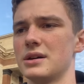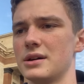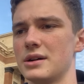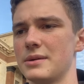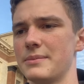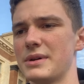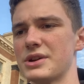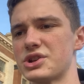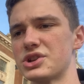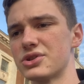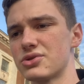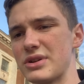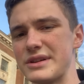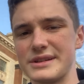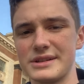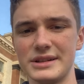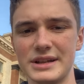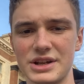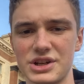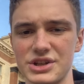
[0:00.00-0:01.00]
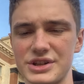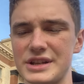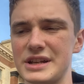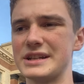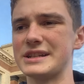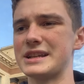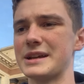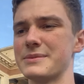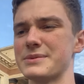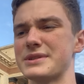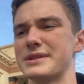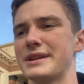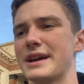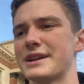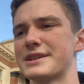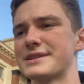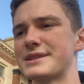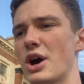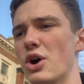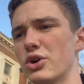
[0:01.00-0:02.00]
machine translation systems,
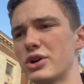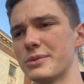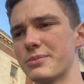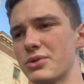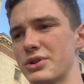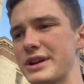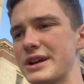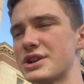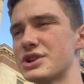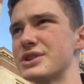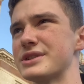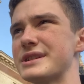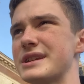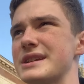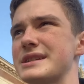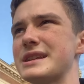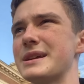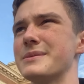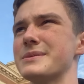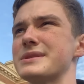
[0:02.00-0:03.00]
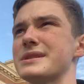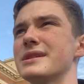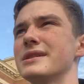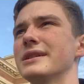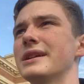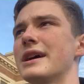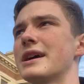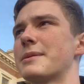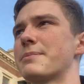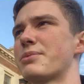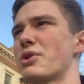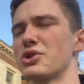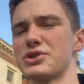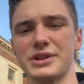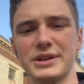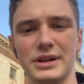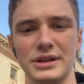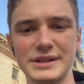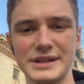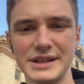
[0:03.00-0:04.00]
next token prediction systems, like
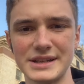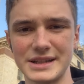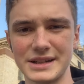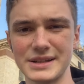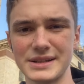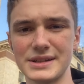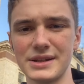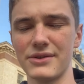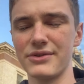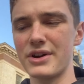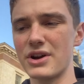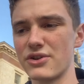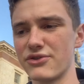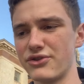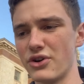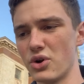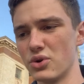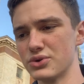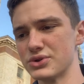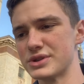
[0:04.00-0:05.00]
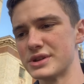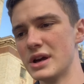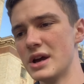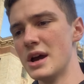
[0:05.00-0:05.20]
personal assistants on their phones.